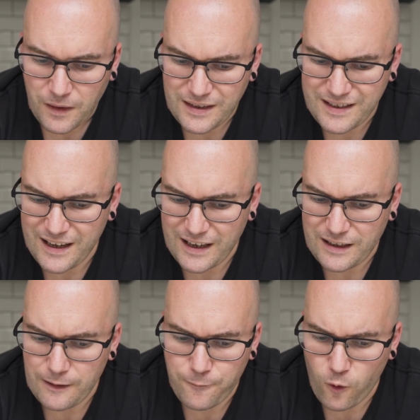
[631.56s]

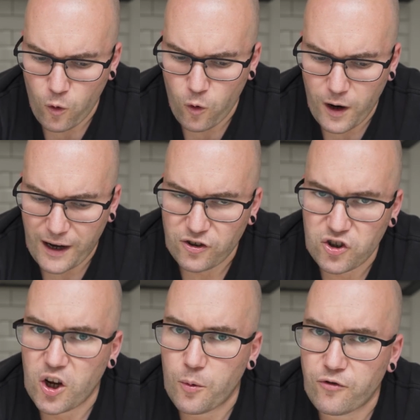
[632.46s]
64 and
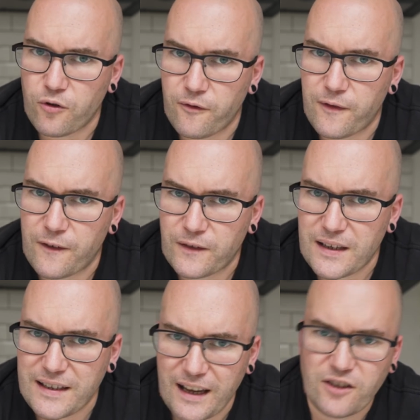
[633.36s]

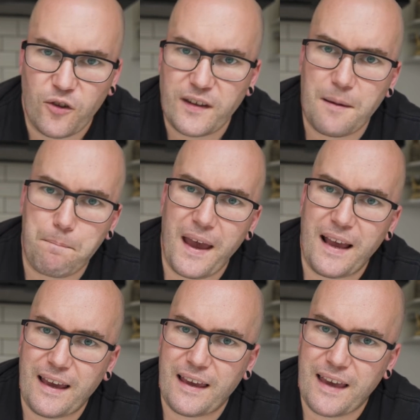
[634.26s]
256. So there's a
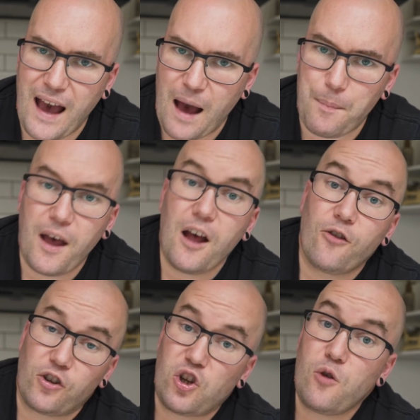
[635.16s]
big gap.
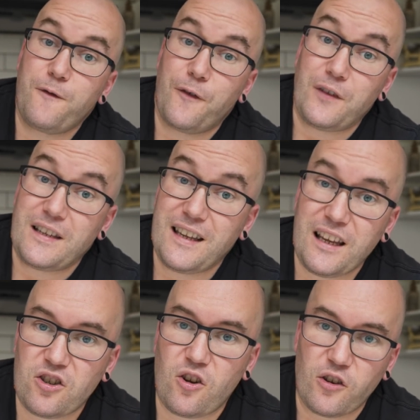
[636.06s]
The
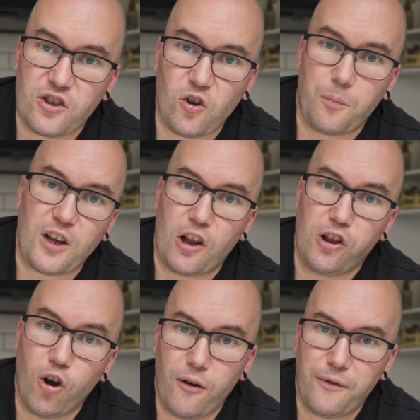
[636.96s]
256 stops a
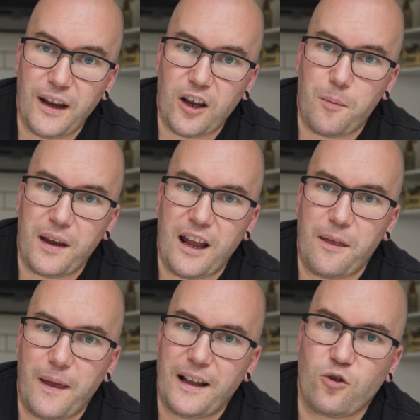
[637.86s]
lot of light coming
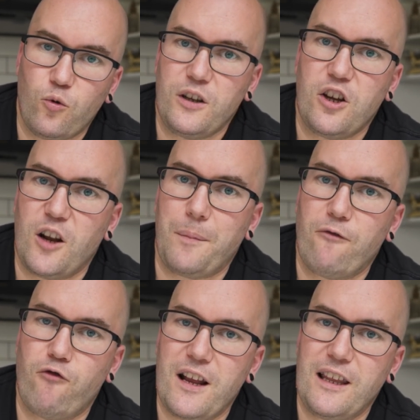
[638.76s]
in. That's only going to be
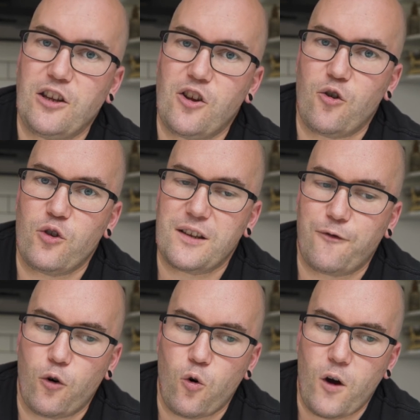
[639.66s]
really used
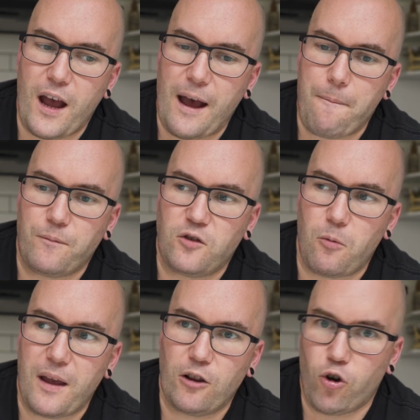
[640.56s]
for
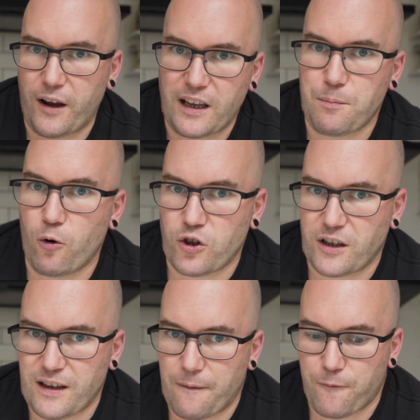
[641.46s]
doing long
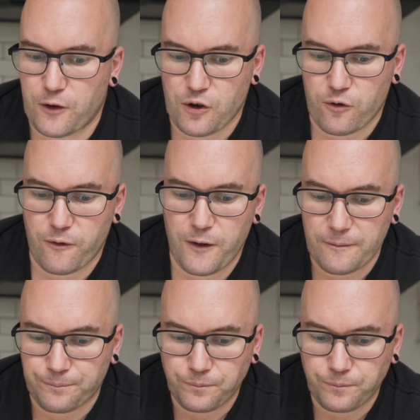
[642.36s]
exposures in photography.